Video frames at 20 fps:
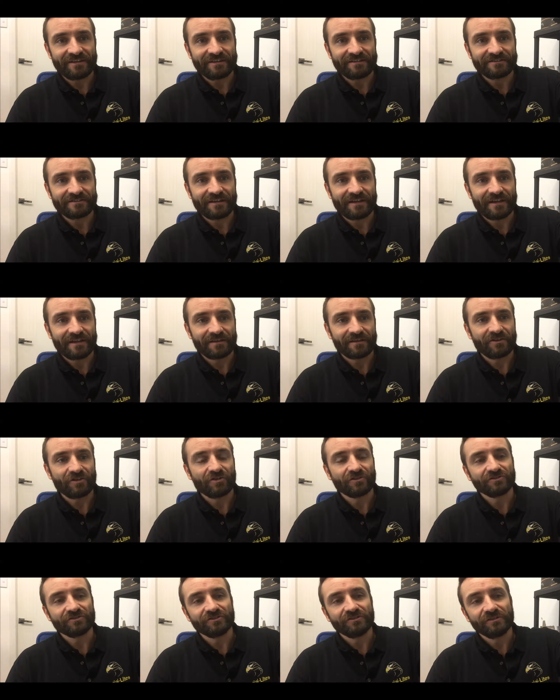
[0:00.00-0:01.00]
into that
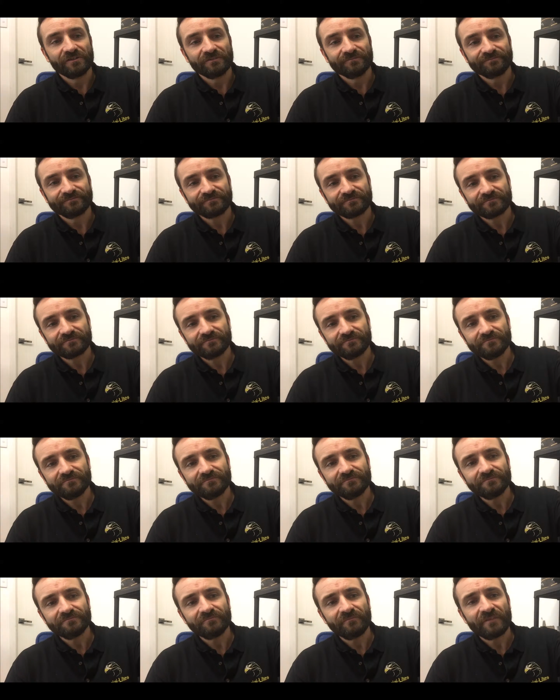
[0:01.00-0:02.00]
cotton.
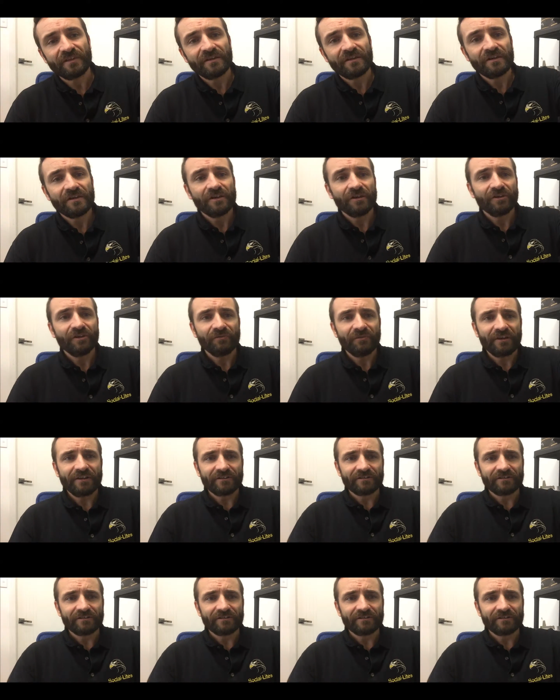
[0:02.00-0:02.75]
Another